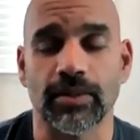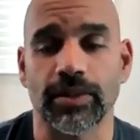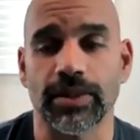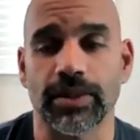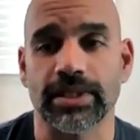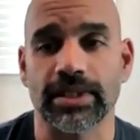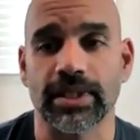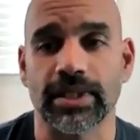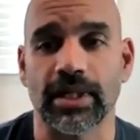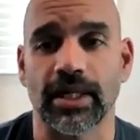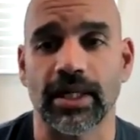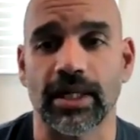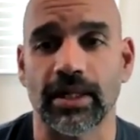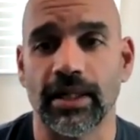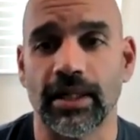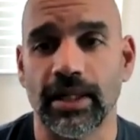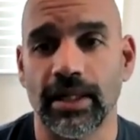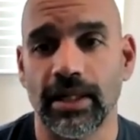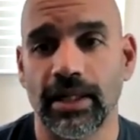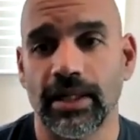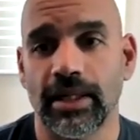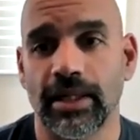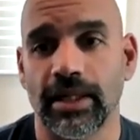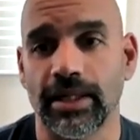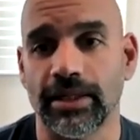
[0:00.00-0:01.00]
We saw
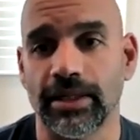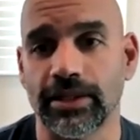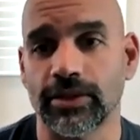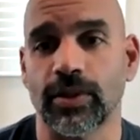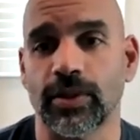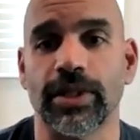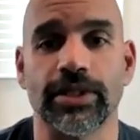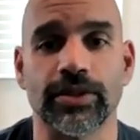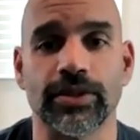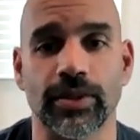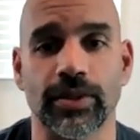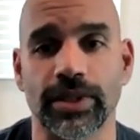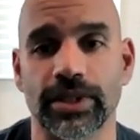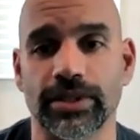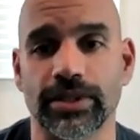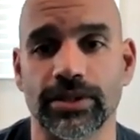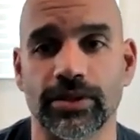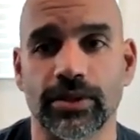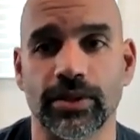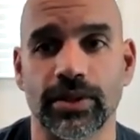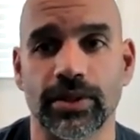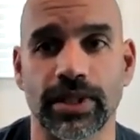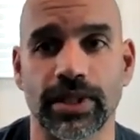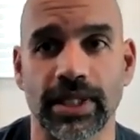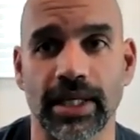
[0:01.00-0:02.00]
in
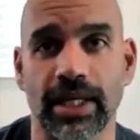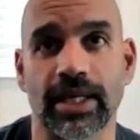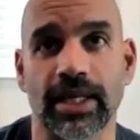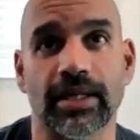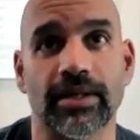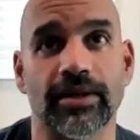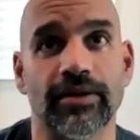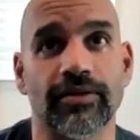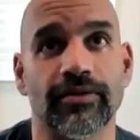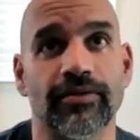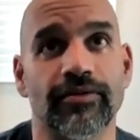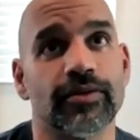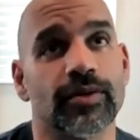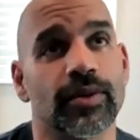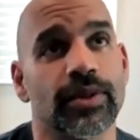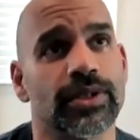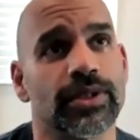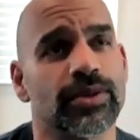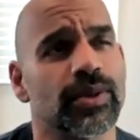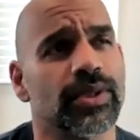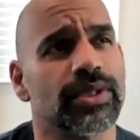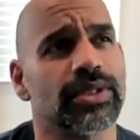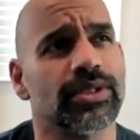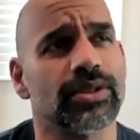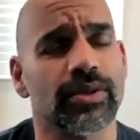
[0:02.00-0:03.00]
2022, at the end of
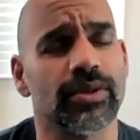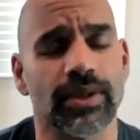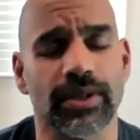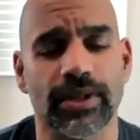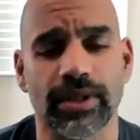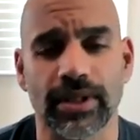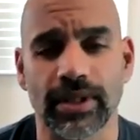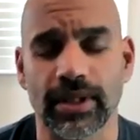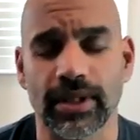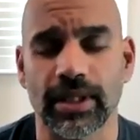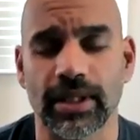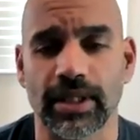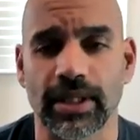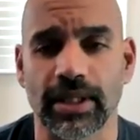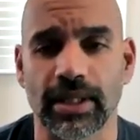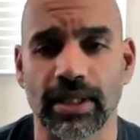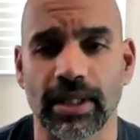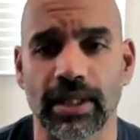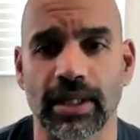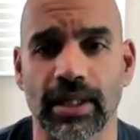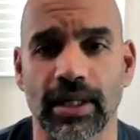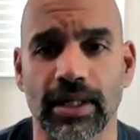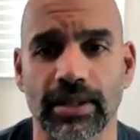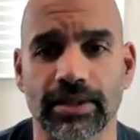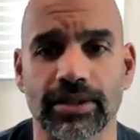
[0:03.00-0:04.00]
2022, I think in uh,
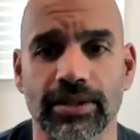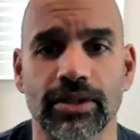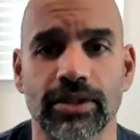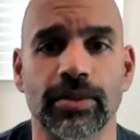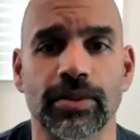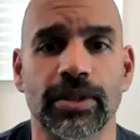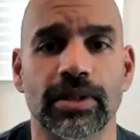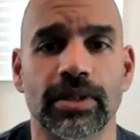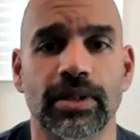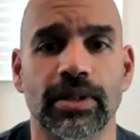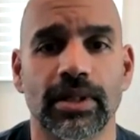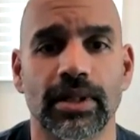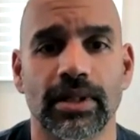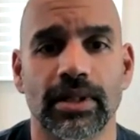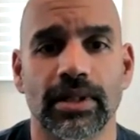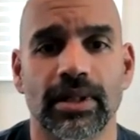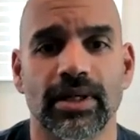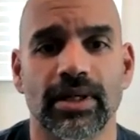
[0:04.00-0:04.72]
October,